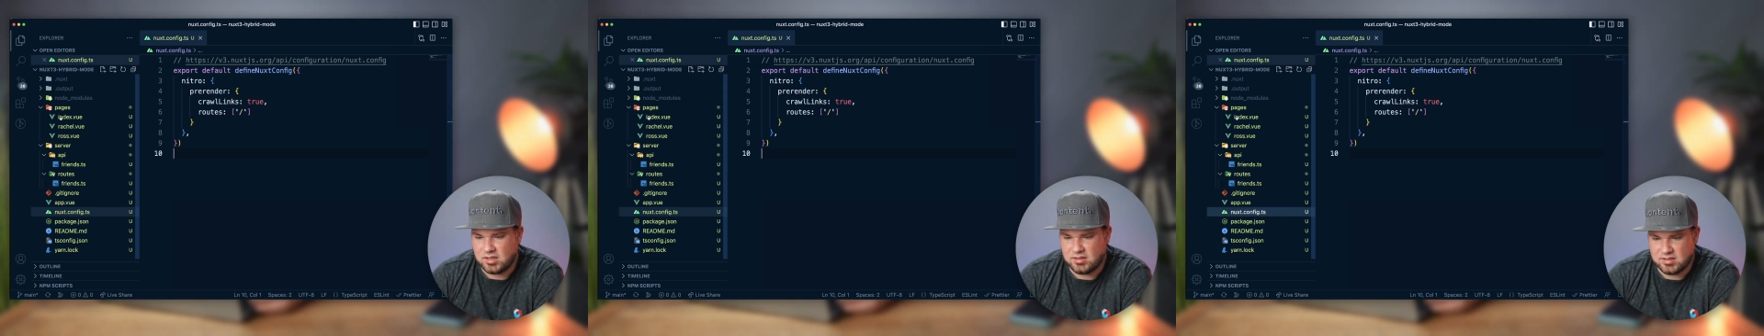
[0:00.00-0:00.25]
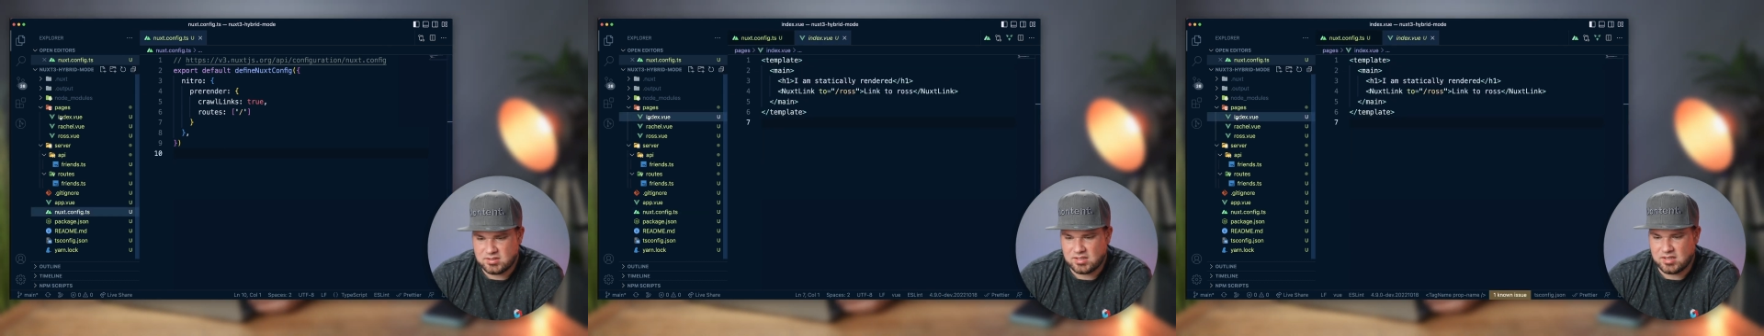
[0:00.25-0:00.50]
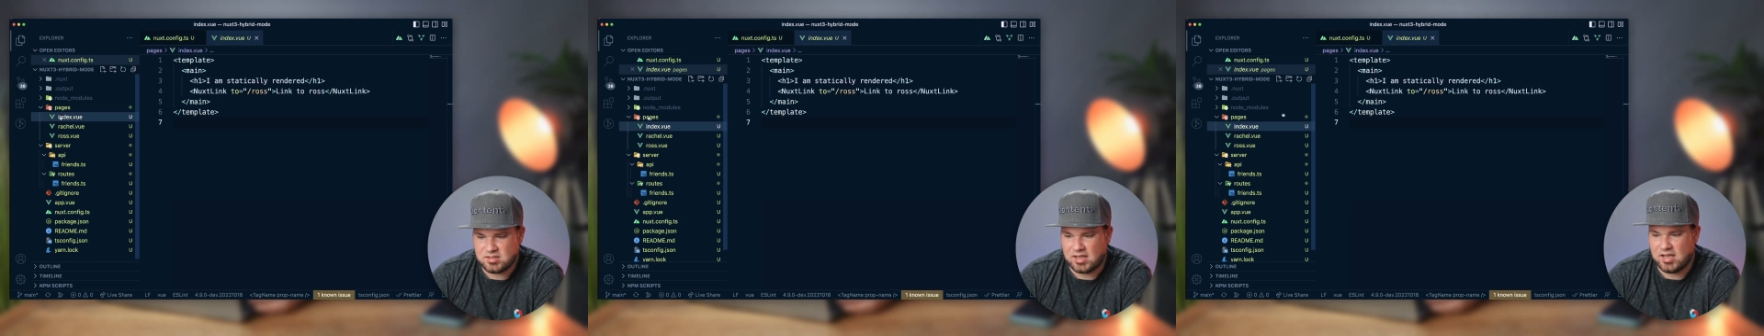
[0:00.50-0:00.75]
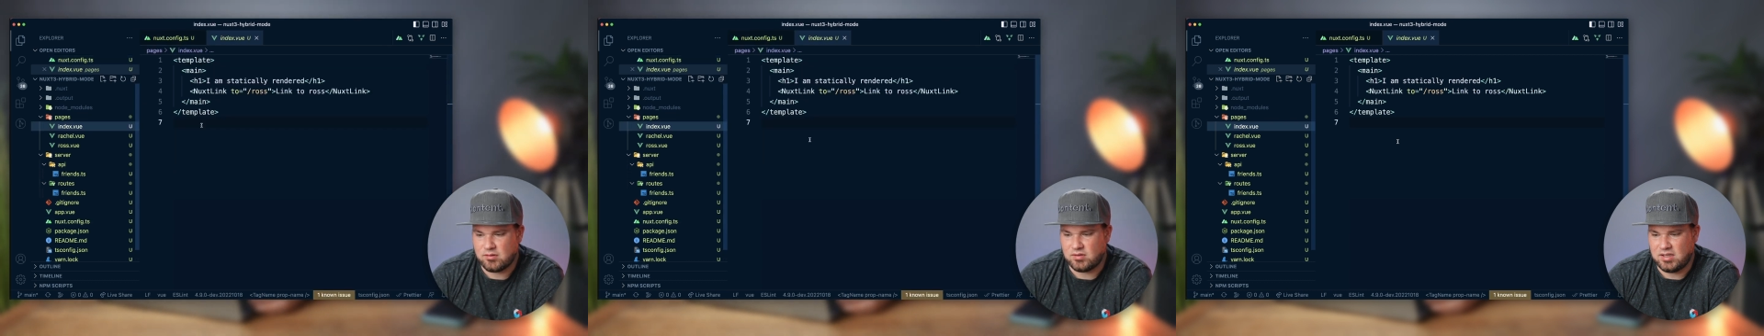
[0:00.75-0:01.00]
in this case,
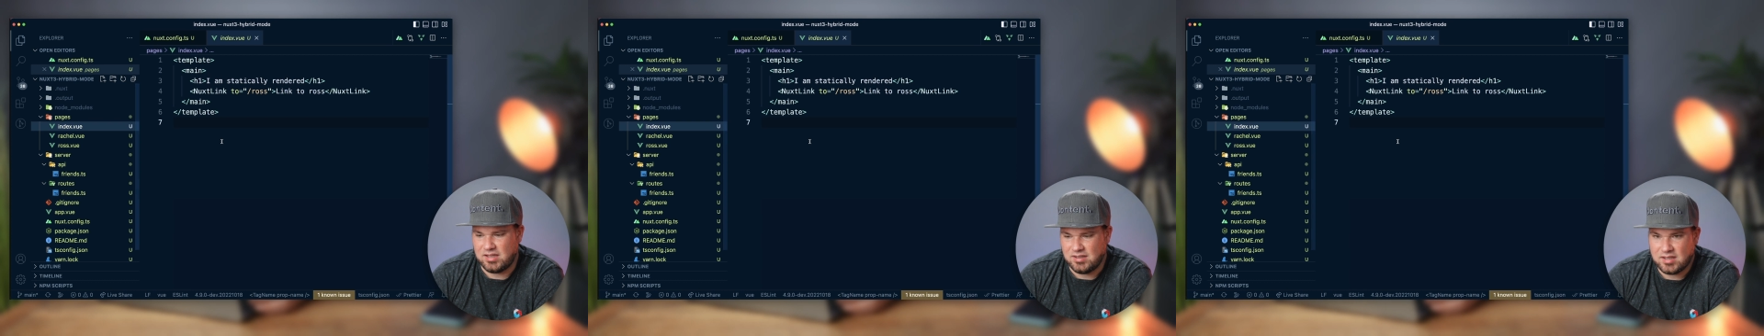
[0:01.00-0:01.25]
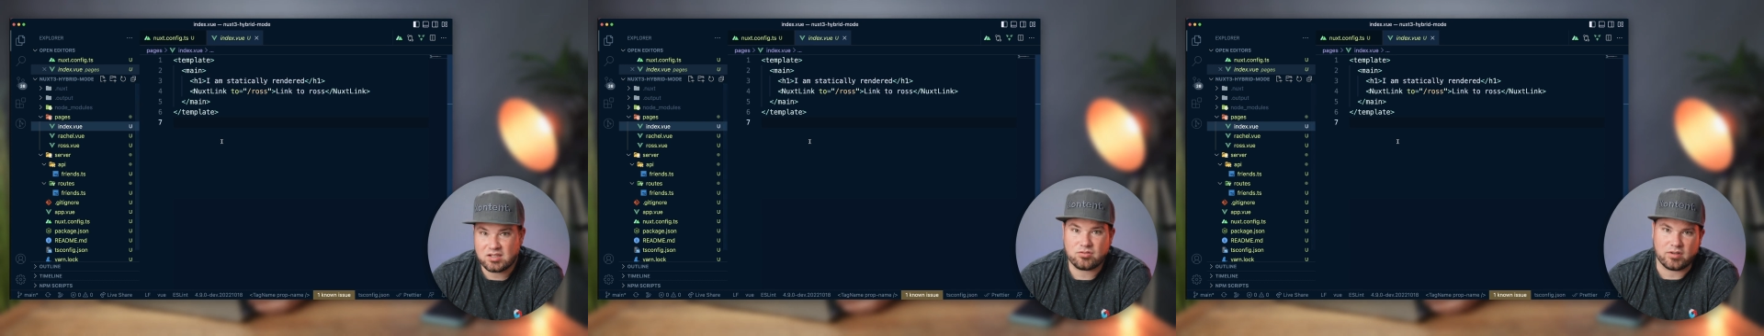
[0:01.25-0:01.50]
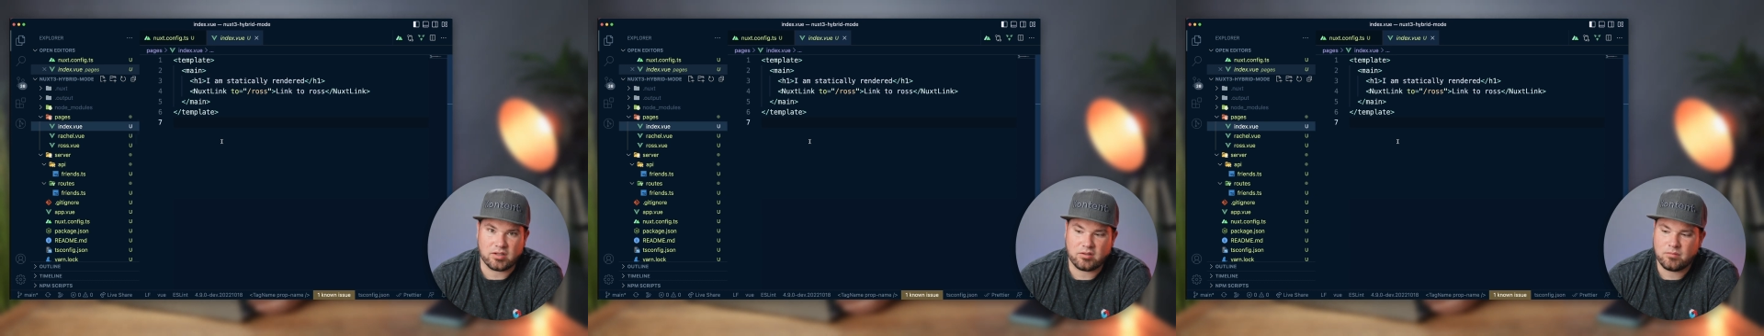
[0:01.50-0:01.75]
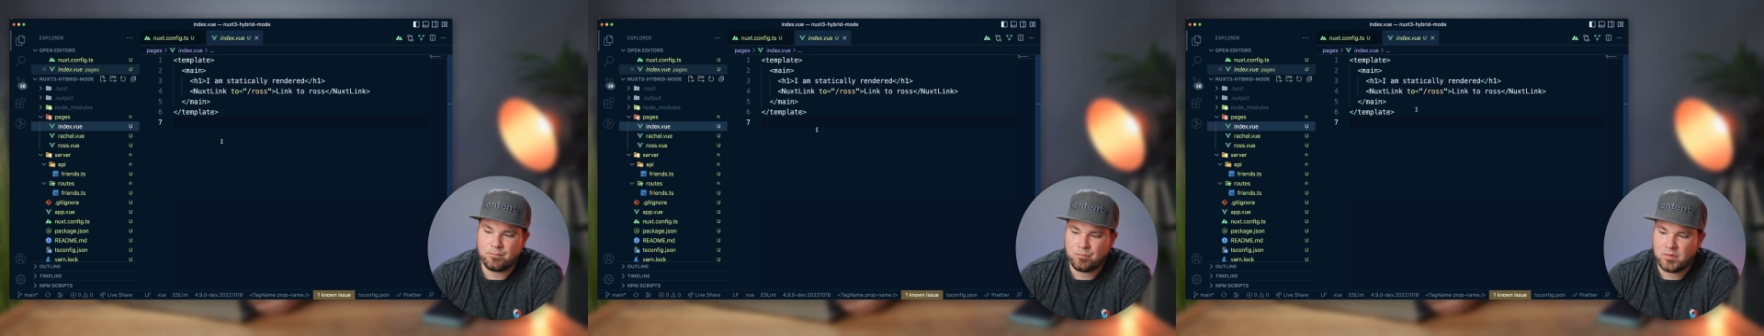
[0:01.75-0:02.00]
I have an index
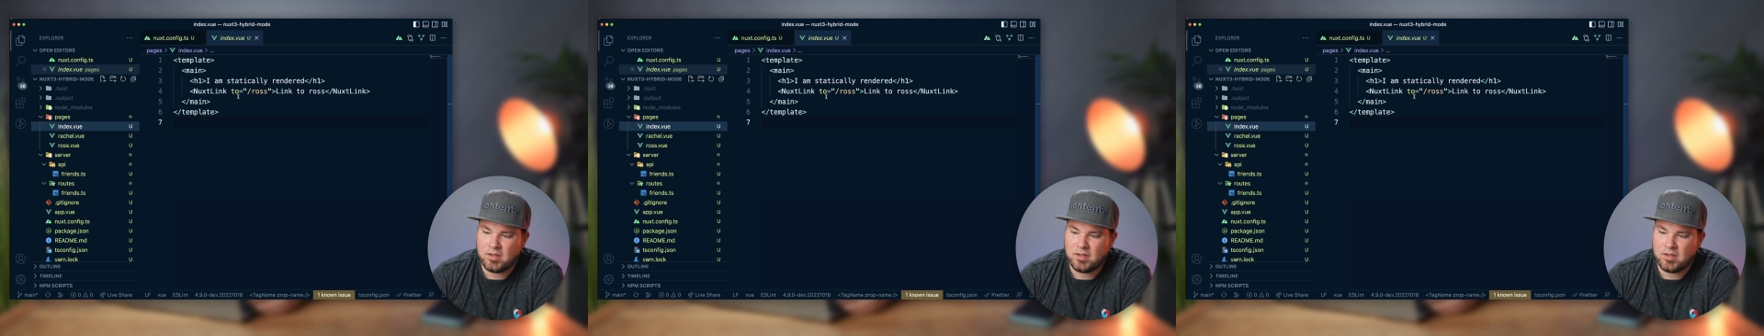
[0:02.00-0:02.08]
file